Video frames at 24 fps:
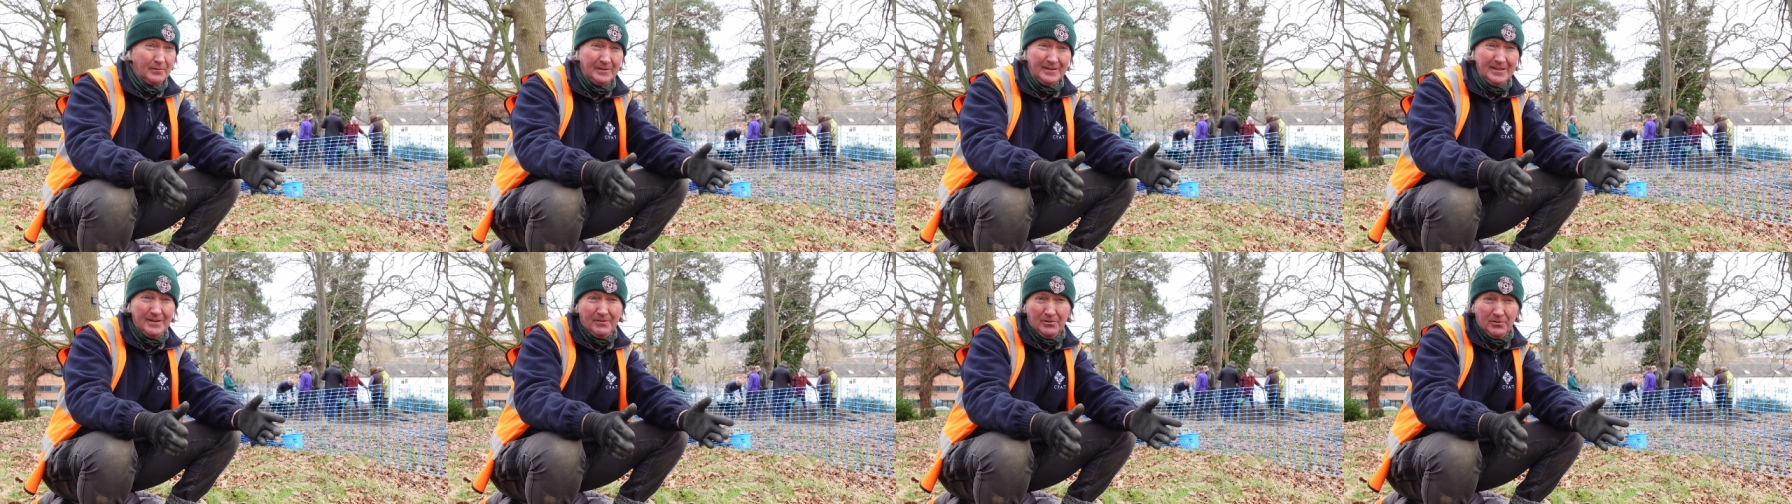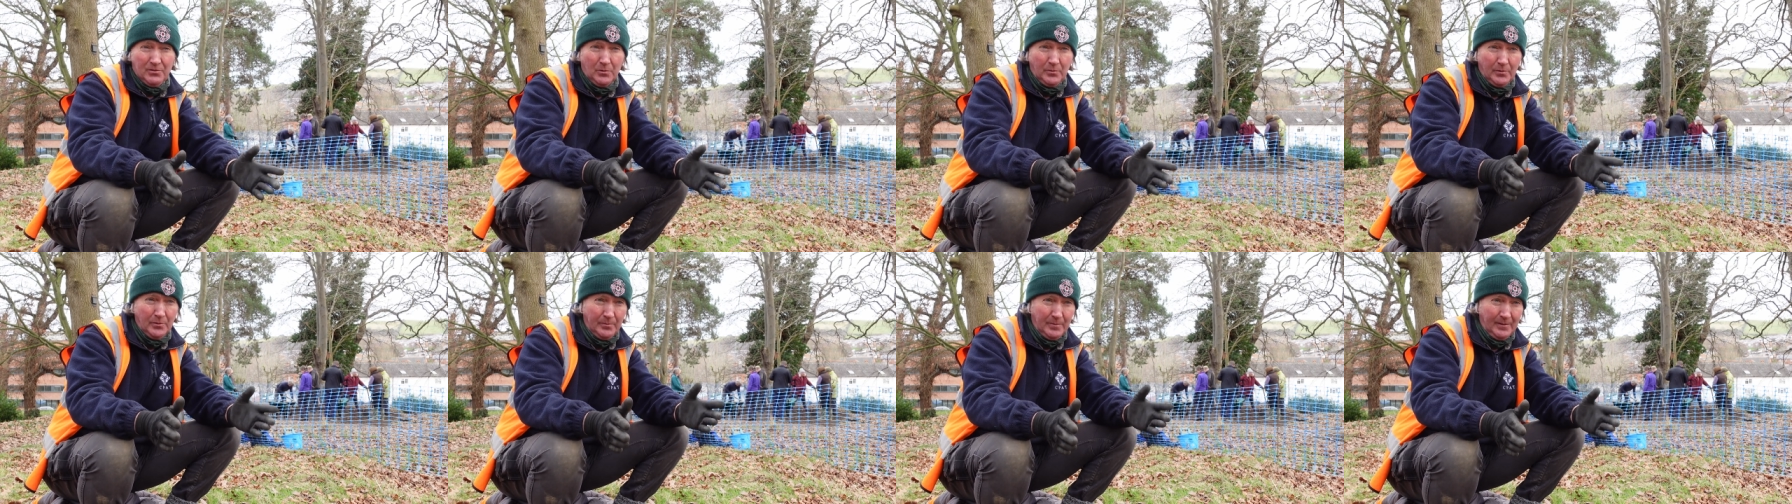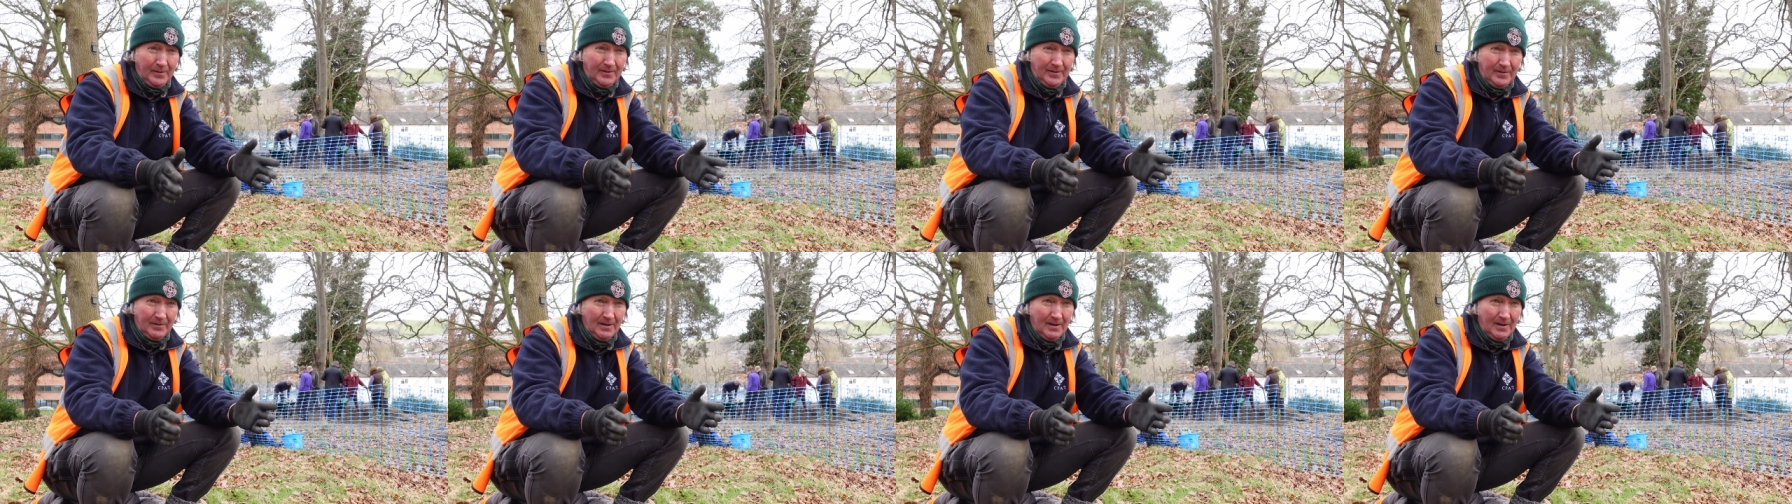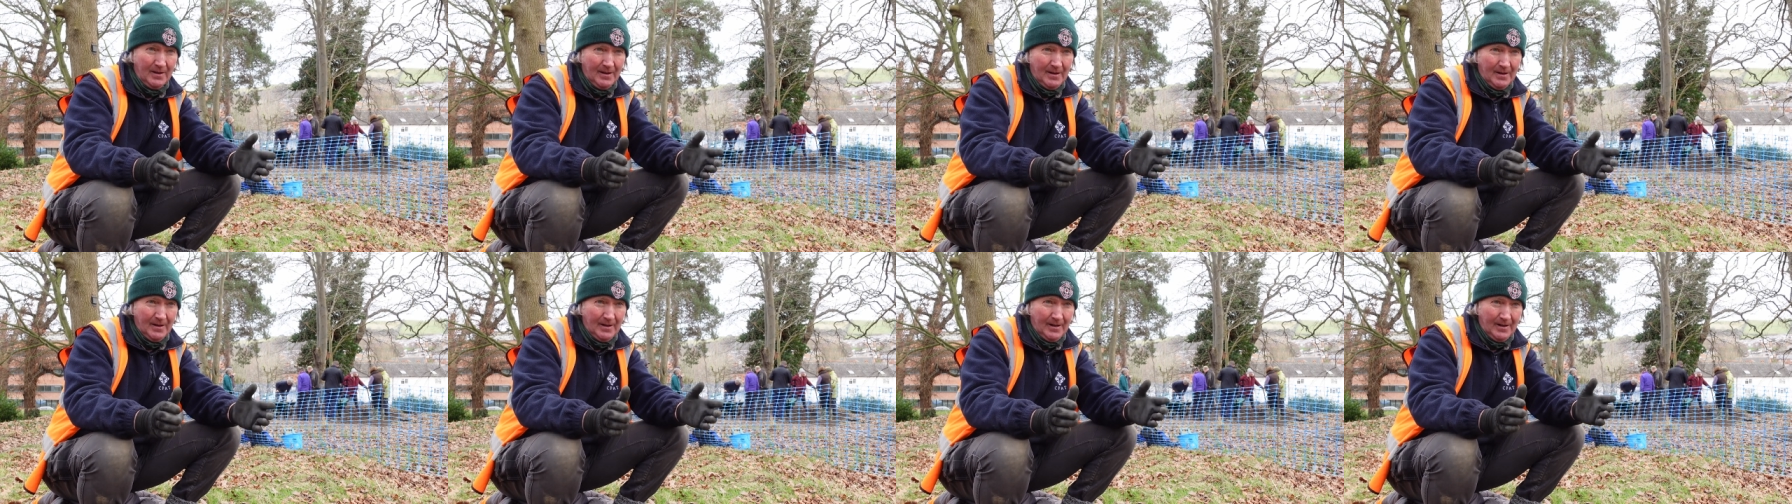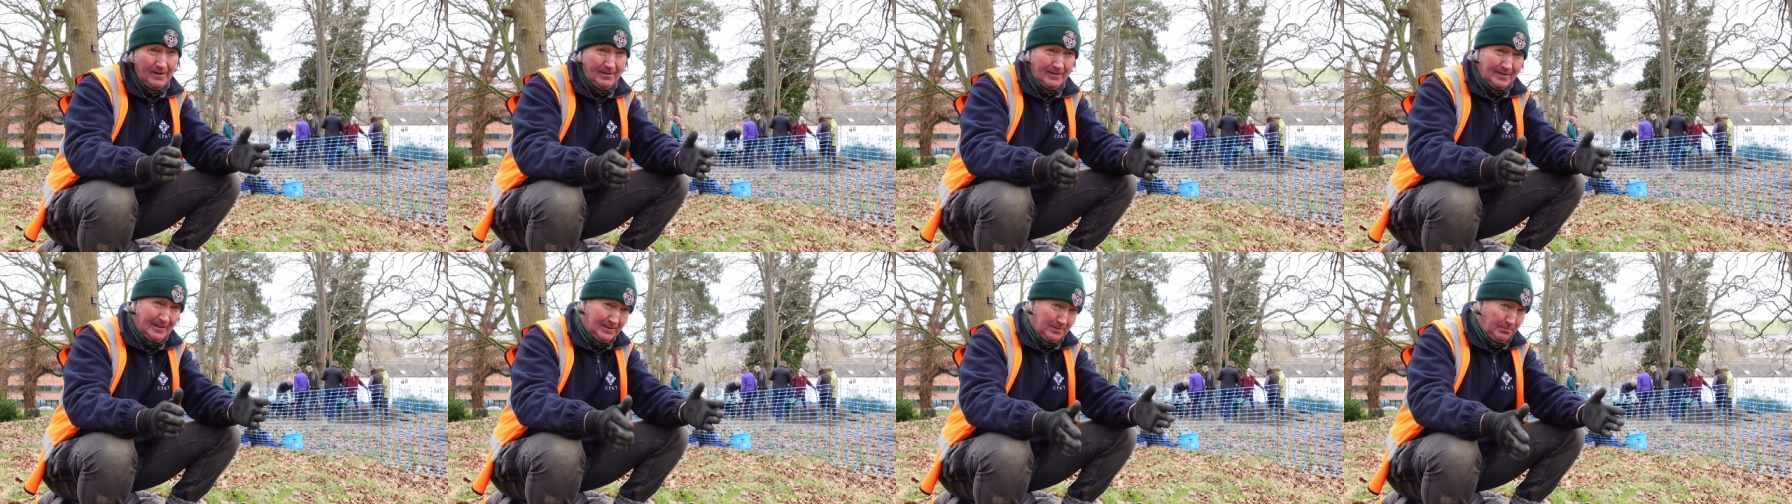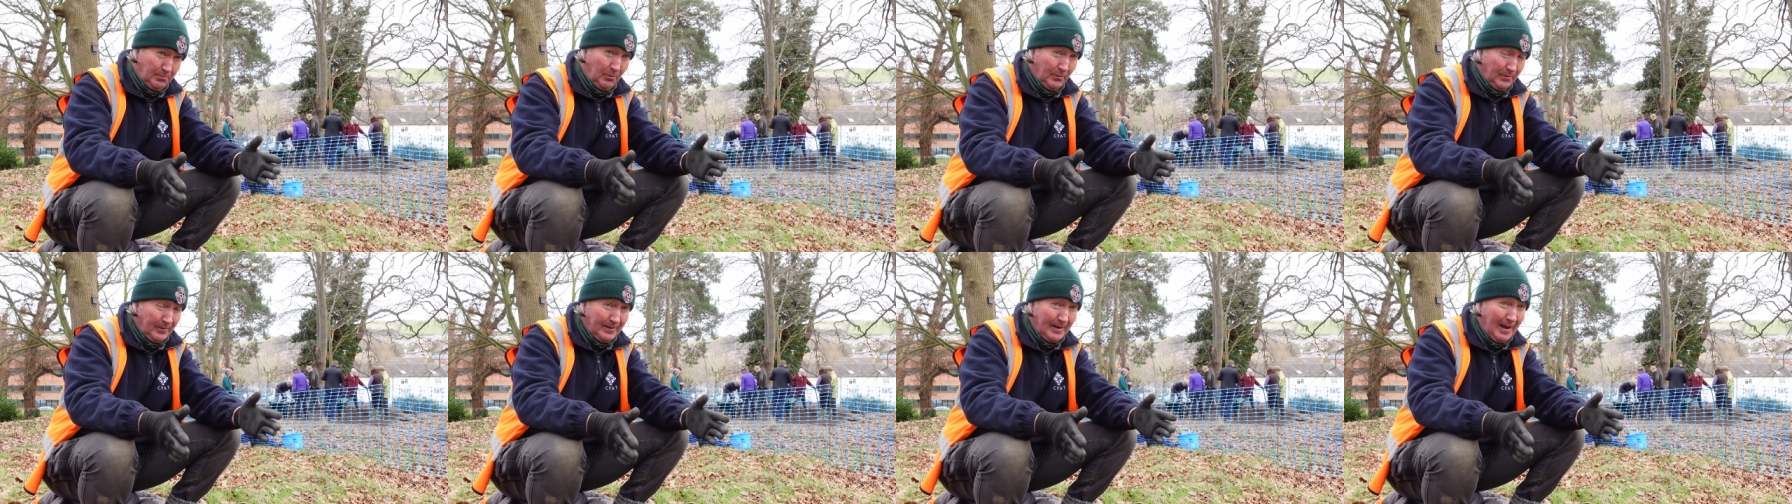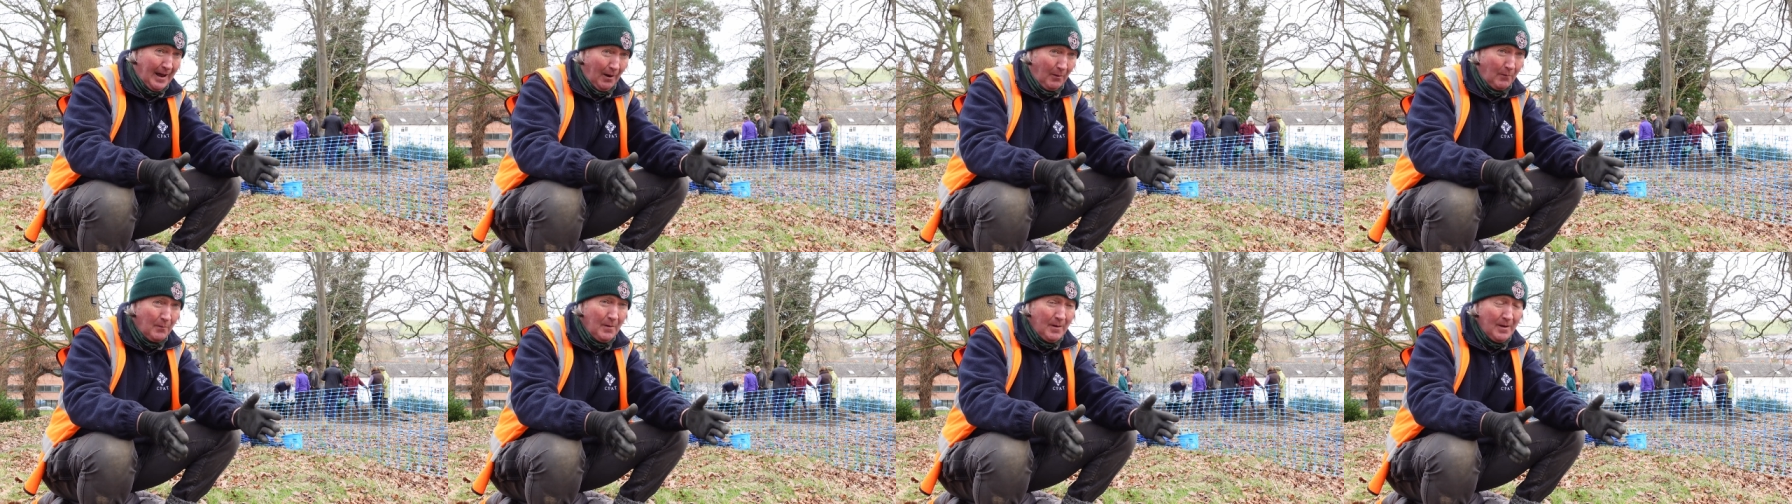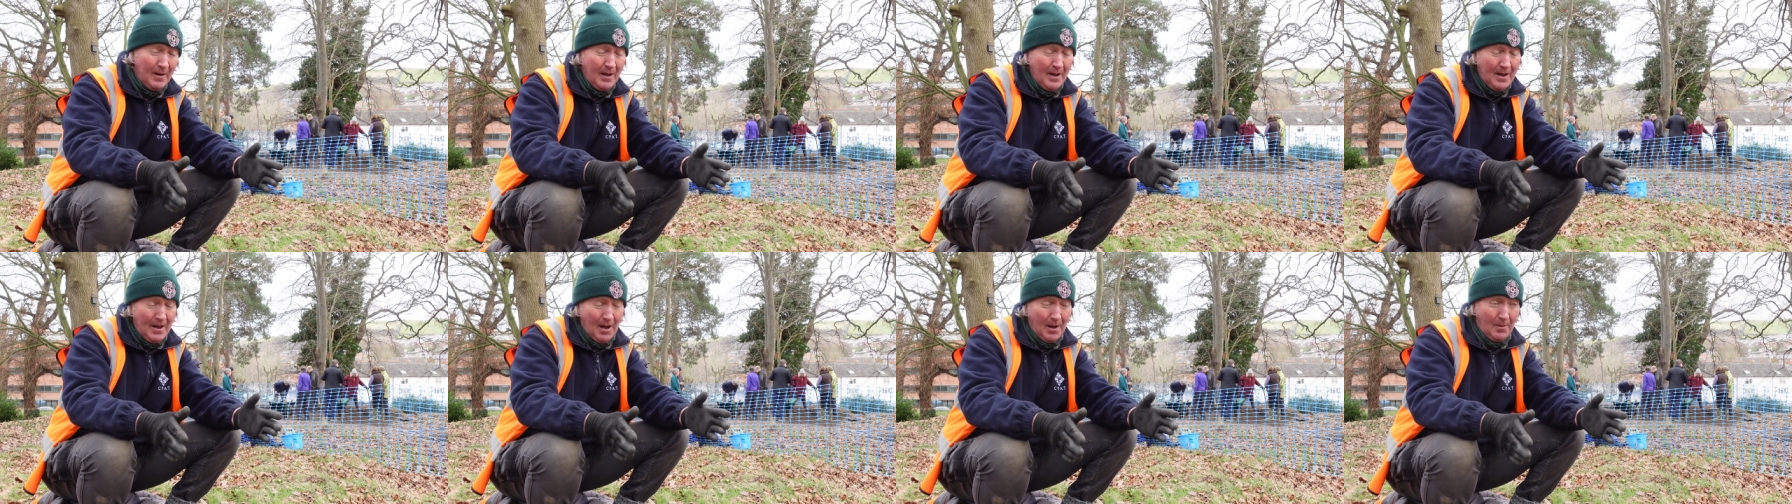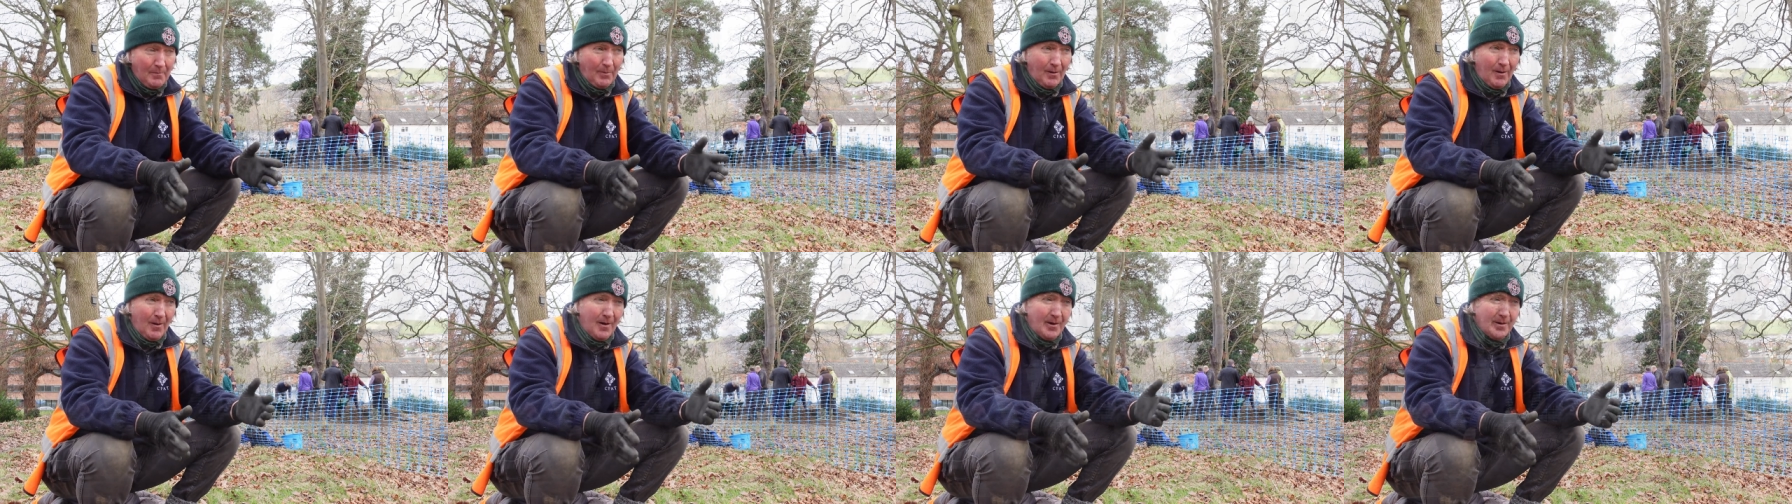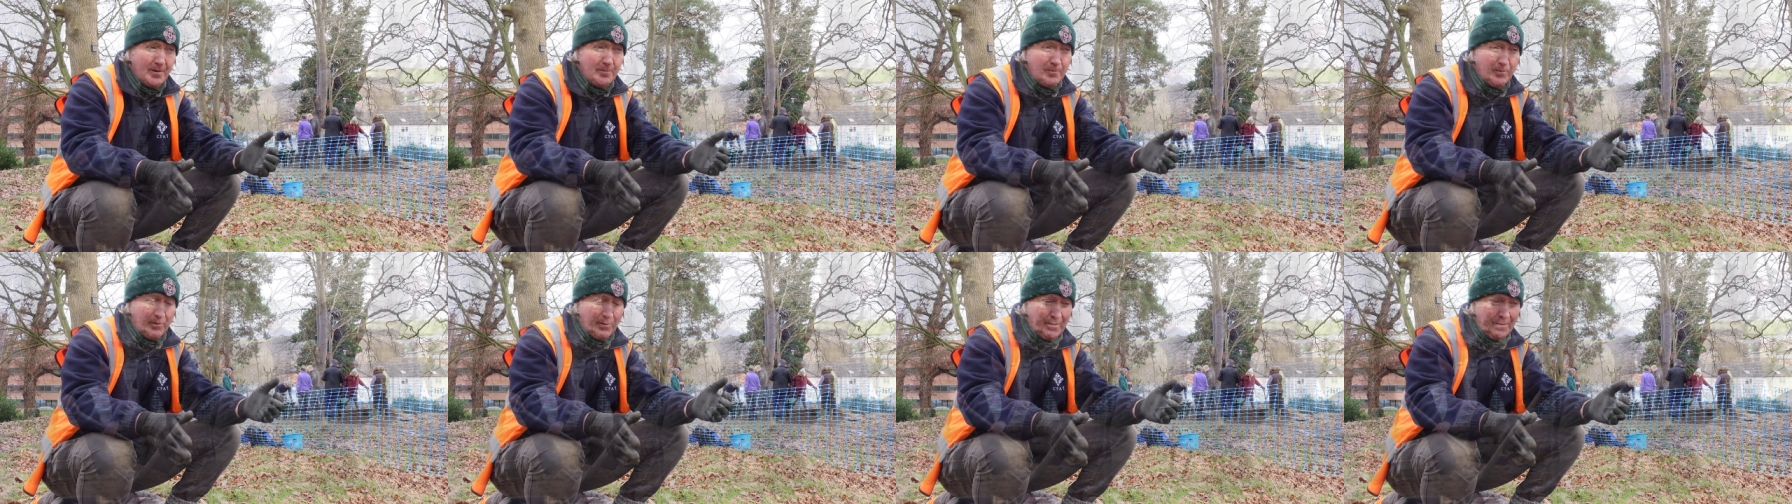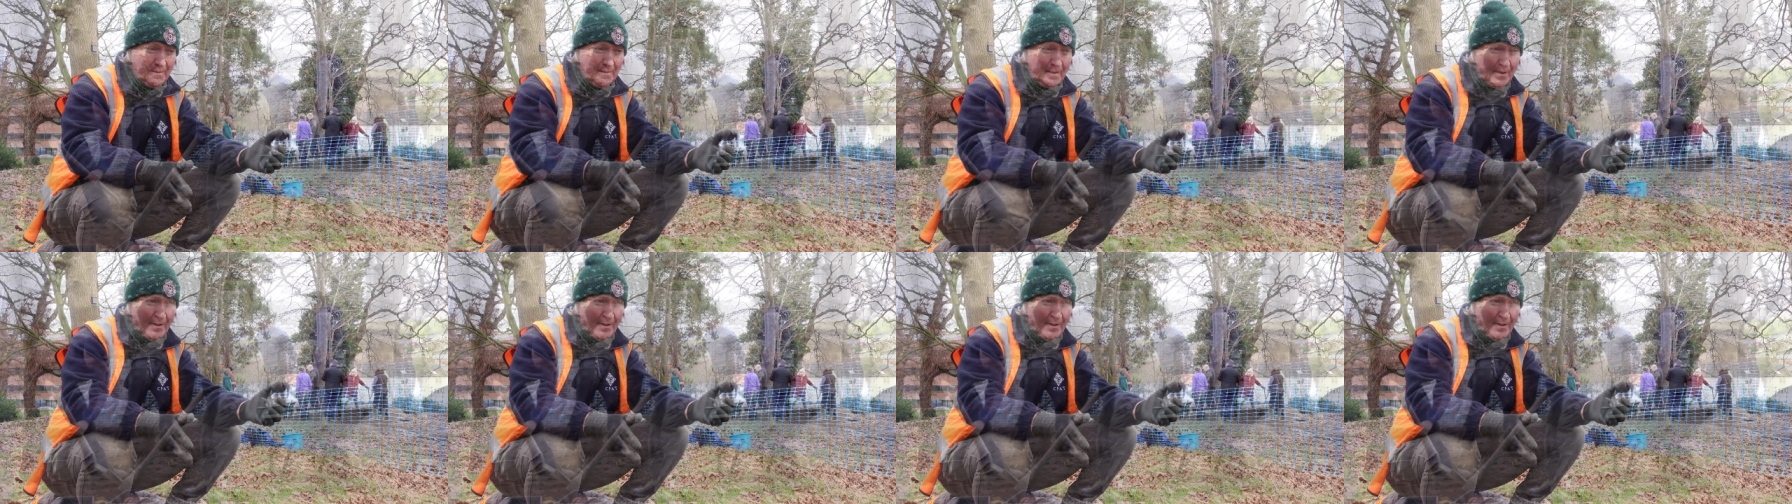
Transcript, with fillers: We never thought we'd be here at this point now, and behind me